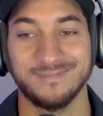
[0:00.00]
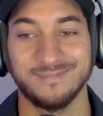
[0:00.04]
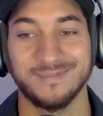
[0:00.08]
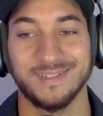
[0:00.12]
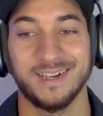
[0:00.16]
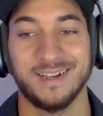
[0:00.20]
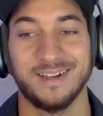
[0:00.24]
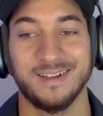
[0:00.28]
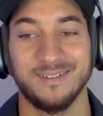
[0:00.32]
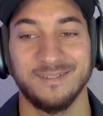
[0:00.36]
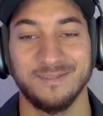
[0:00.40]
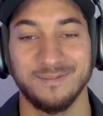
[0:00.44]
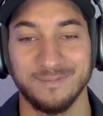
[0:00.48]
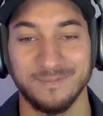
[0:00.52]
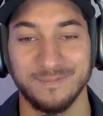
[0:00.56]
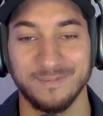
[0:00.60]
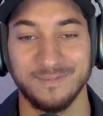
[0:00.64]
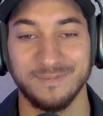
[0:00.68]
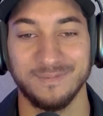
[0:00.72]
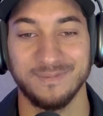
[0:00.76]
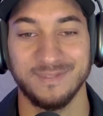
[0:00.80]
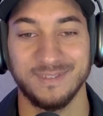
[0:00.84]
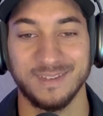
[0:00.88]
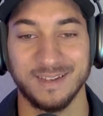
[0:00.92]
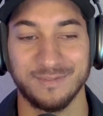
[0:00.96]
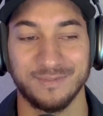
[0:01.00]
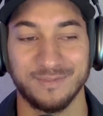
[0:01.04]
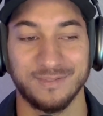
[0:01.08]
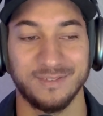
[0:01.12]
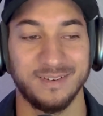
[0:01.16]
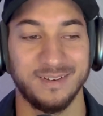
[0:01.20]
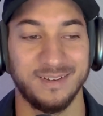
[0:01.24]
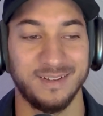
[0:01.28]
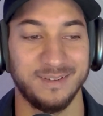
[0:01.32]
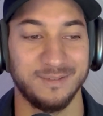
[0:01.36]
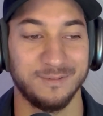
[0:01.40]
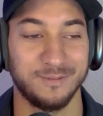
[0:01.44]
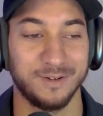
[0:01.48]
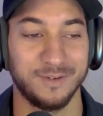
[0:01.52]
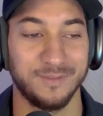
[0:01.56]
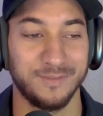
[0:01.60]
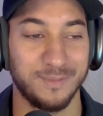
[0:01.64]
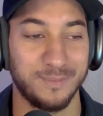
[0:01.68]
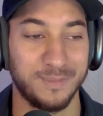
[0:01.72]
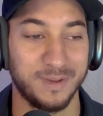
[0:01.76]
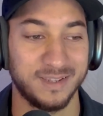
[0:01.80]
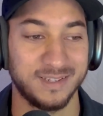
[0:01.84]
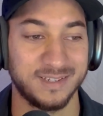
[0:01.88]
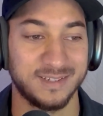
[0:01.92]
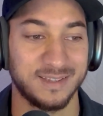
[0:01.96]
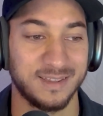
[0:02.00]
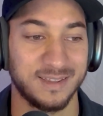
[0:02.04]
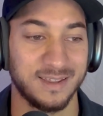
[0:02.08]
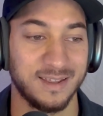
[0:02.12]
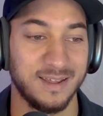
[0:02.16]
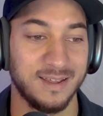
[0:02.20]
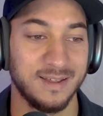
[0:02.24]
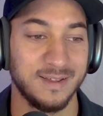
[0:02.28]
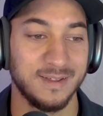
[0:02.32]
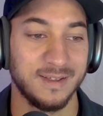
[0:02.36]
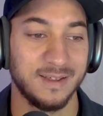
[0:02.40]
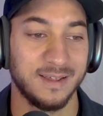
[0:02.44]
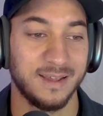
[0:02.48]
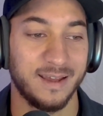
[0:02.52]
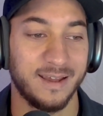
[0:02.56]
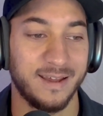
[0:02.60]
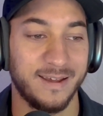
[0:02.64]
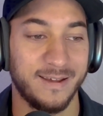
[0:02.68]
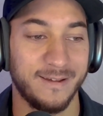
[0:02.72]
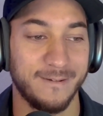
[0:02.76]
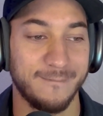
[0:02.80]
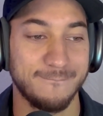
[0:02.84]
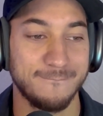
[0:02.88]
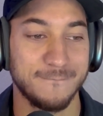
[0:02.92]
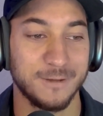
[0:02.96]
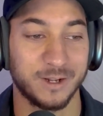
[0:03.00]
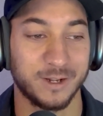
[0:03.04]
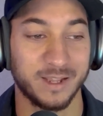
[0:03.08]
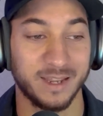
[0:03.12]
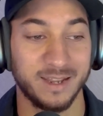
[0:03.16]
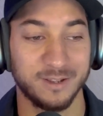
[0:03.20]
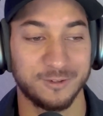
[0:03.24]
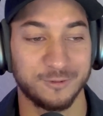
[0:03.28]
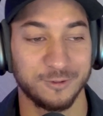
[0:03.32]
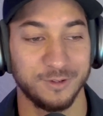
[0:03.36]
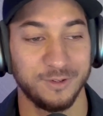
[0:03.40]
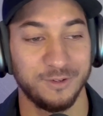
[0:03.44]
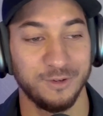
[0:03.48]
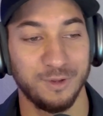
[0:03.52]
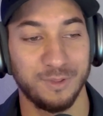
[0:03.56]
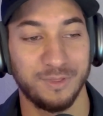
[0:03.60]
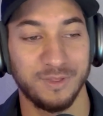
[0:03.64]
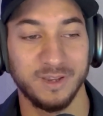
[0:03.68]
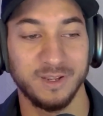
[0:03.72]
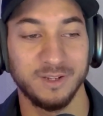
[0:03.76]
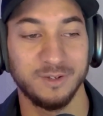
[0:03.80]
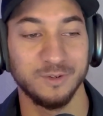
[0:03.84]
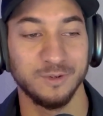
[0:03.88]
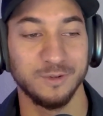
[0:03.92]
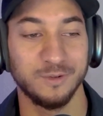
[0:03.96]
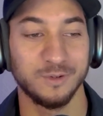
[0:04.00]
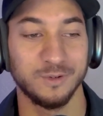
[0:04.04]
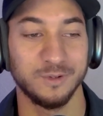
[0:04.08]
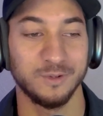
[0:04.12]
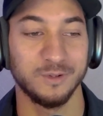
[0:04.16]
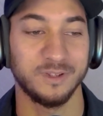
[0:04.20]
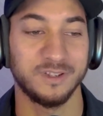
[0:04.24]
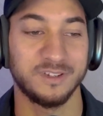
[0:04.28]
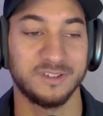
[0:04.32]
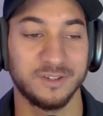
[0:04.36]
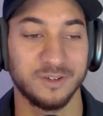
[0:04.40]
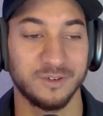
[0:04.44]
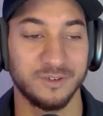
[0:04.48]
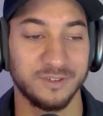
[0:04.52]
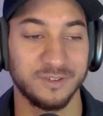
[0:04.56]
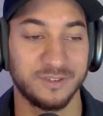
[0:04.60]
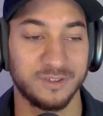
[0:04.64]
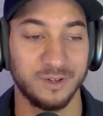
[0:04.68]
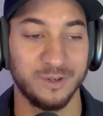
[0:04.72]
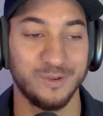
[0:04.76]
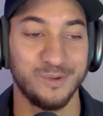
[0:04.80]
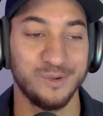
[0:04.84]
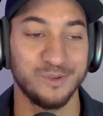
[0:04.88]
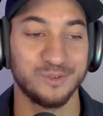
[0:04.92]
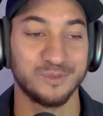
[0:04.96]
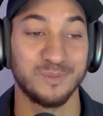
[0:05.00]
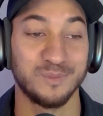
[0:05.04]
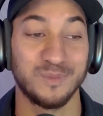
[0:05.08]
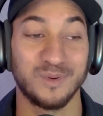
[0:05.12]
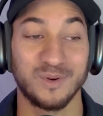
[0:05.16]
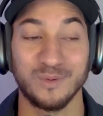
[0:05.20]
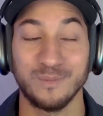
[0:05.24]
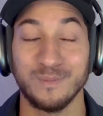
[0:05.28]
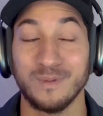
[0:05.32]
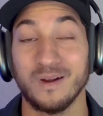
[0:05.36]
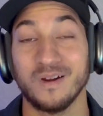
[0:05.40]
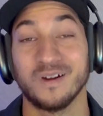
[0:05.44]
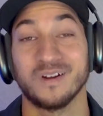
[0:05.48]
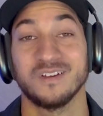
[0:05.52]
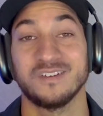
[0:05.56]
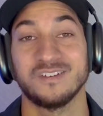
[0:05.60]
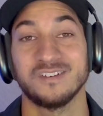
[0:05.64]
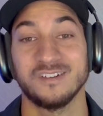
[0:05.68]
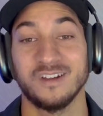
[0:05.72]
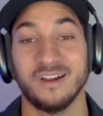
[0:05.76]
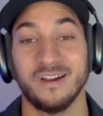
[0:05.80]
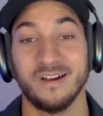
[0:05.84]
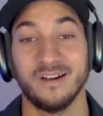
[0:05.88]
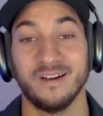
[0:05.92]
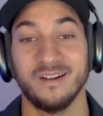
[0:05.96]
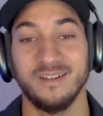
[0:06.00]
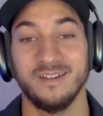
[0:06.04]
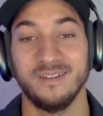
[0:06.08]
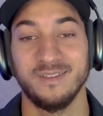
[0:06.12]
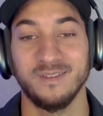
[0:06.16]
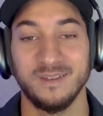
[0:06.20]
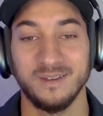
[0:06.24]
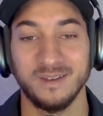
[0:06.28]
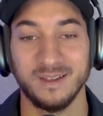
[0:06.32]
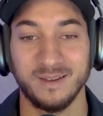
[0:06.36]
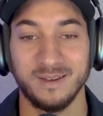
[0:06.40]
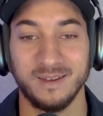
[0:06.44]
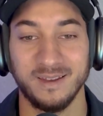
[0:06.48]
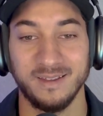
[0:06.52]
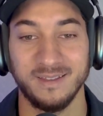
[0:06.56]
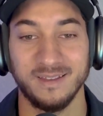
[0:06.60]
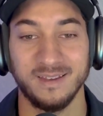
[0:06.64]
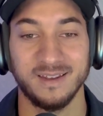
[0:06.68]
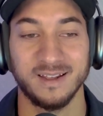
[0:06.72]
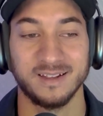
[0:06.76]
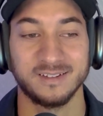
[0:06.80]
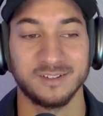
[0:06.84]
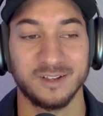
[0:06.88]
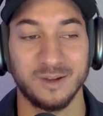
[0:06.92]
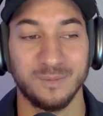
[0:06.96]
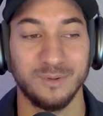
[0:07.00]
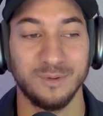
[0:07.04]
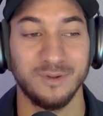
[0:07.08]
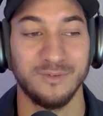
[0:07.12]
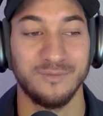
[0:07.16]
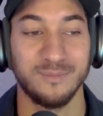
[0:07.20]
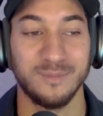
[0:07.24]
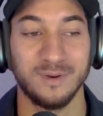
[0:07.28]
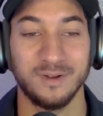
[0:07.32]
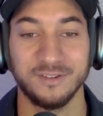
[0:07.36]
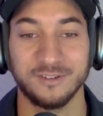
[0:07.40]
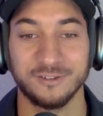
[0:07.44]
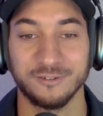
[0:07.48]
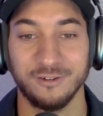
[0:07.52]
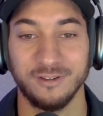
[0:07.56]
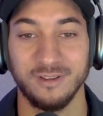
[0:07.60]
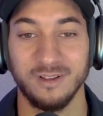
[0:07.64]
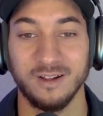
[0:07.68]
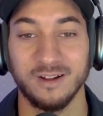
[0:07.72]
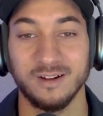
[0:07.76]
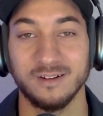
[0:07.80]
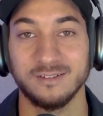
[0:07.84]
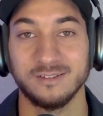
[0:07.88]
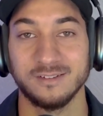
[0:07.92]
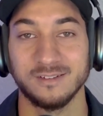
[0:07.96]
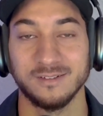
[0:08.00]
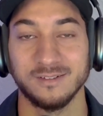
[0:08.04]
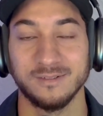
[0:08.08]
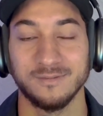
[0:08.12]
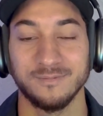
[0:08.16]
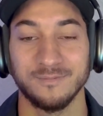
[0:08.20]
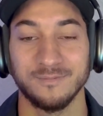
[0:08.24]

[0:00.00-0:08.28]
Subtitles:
Yeah, definitely one of the best. Okay, next one. Do you think Google is going to lose more market share in the next couple of months or years?